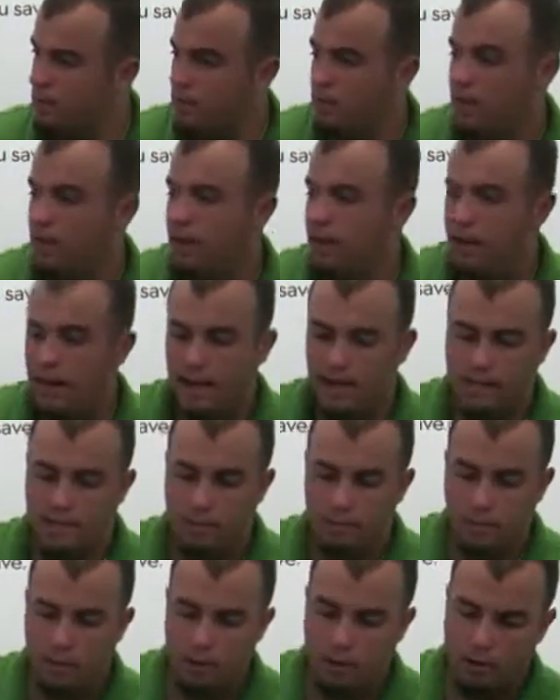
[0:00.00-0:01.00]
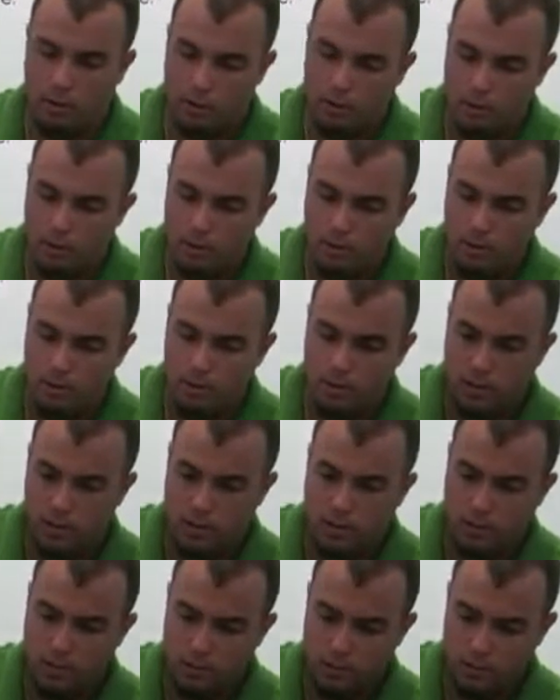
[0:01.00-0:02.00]
Going to add some milk, so
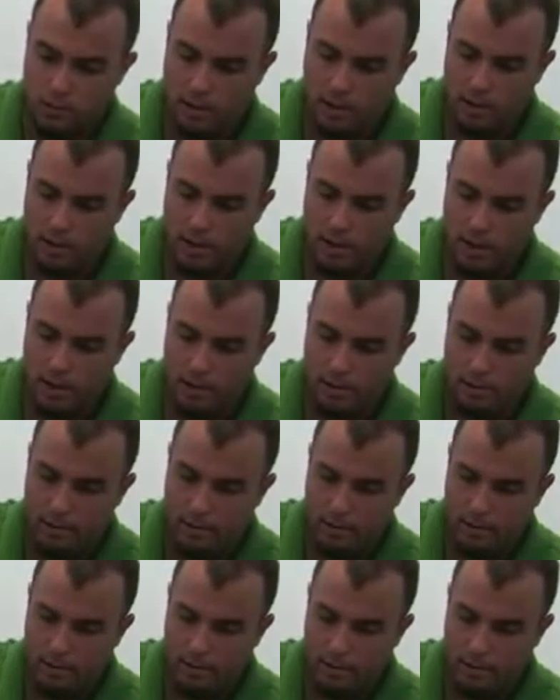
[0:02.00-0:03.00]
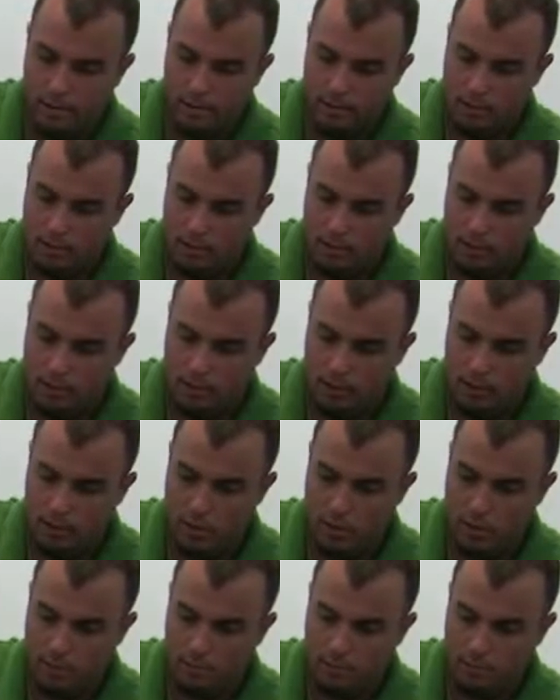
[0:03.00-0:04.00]
let's go ahead and add some milk
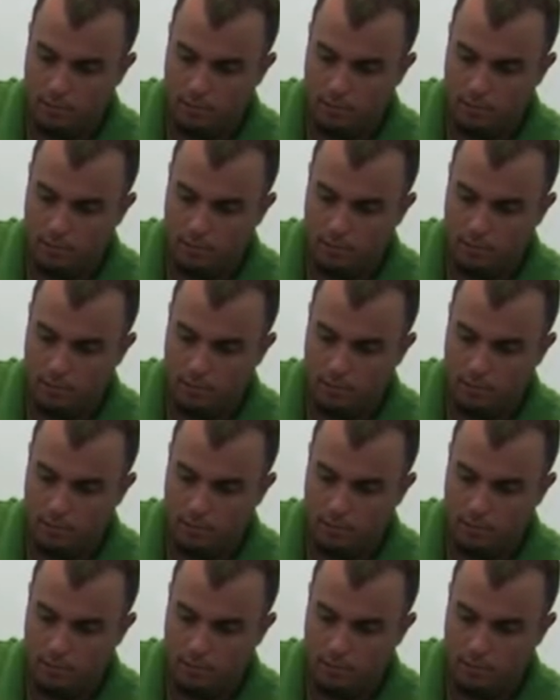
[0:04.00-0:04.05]
to it.